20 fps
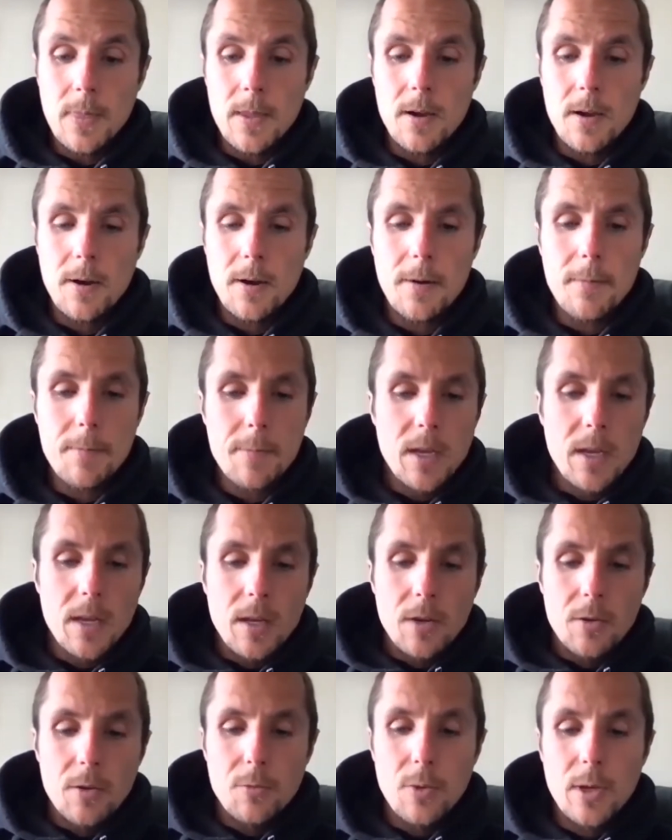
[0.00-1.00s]
So
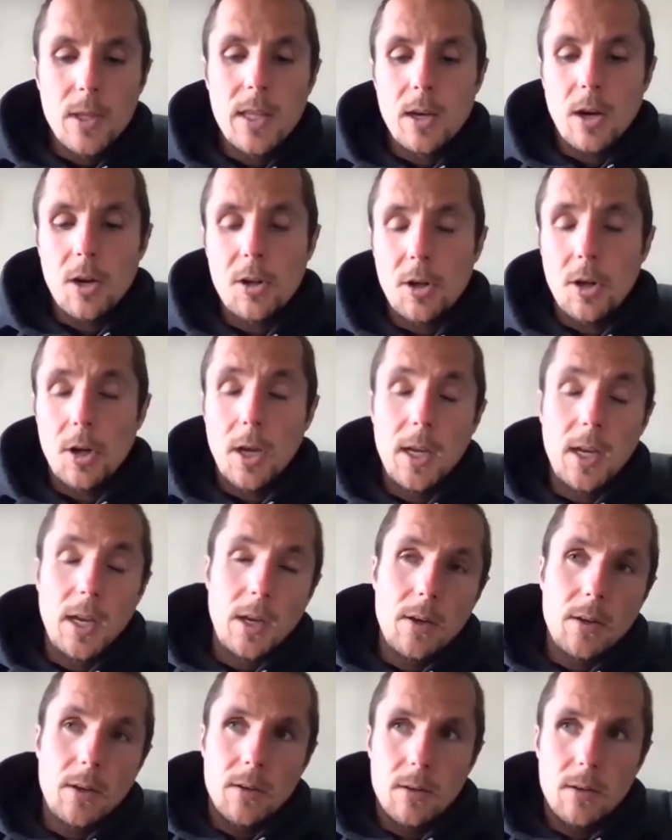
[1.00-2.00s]
really all,
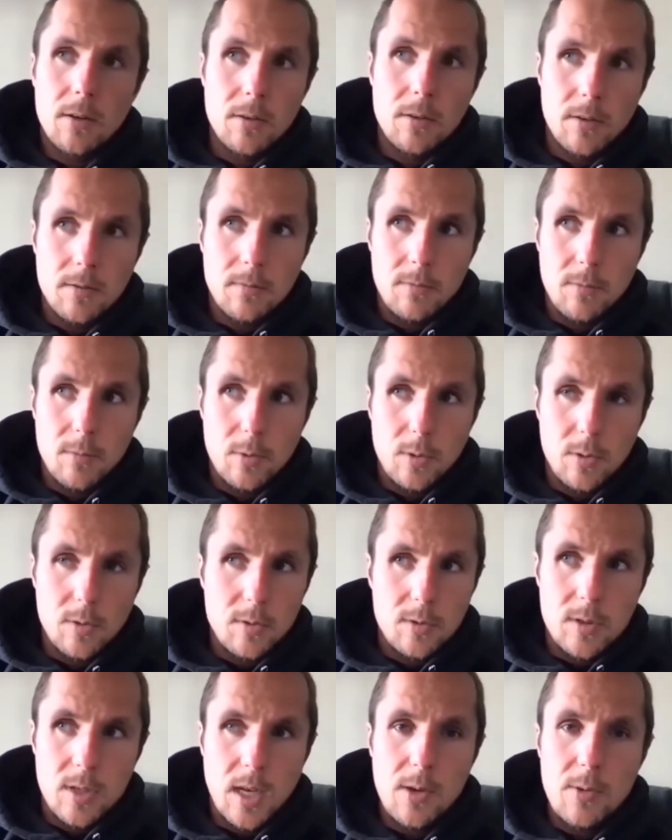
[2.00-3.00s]
and
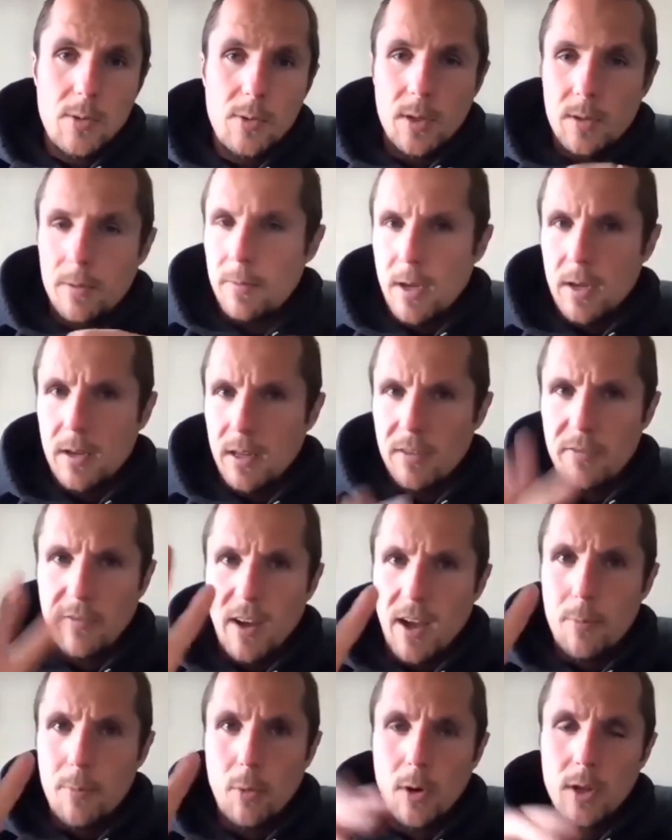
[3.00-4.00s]
today we had like
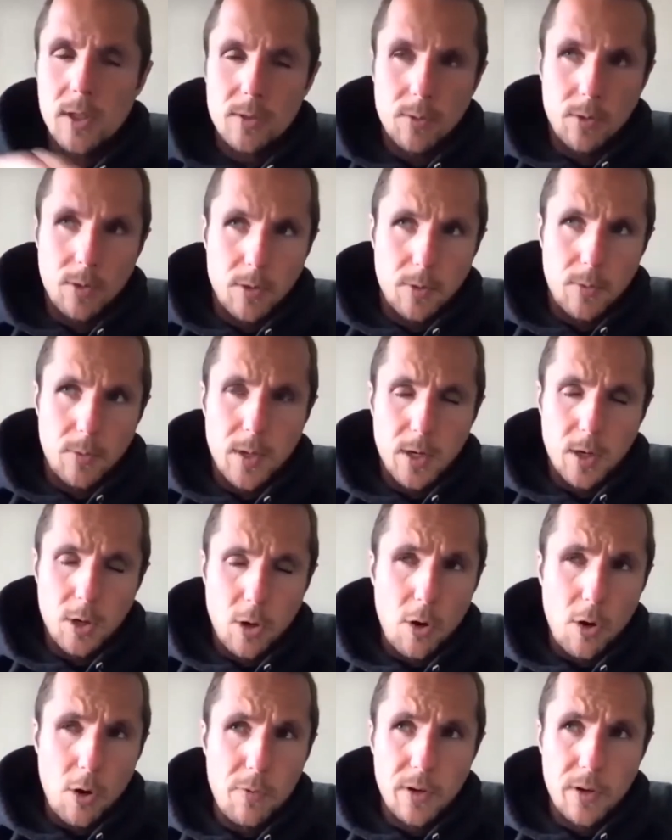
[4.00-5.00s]
5 points we want to go
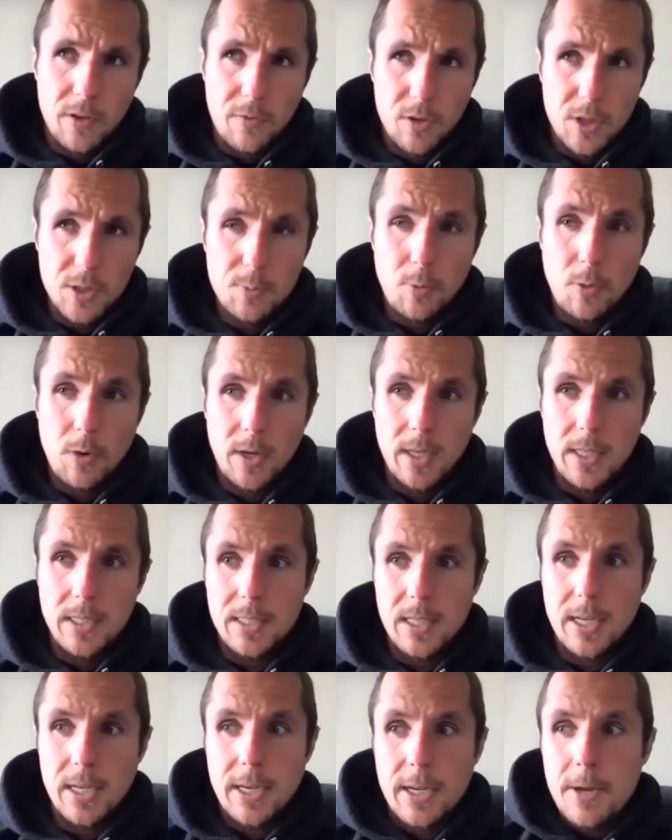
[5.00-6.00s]
over, and the first point is
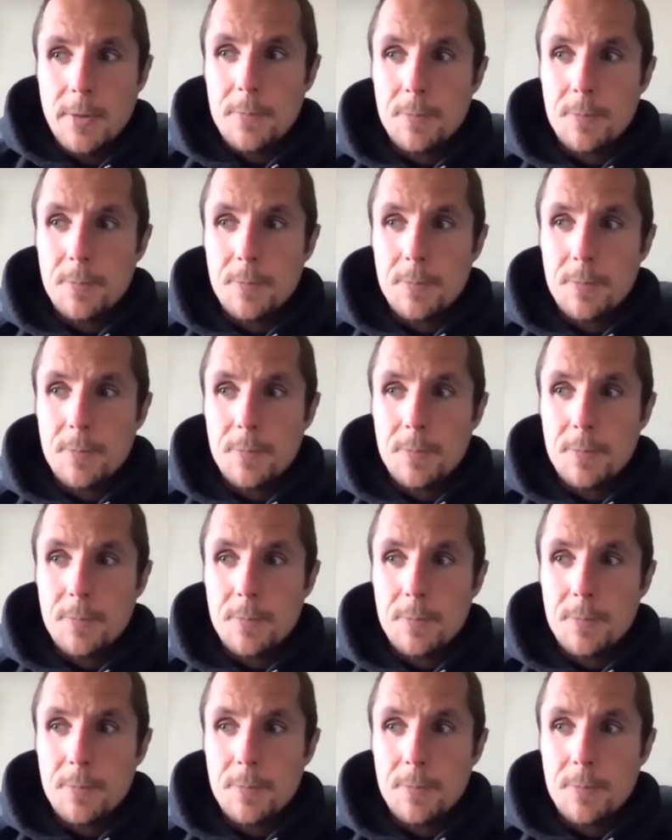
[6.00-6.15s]
like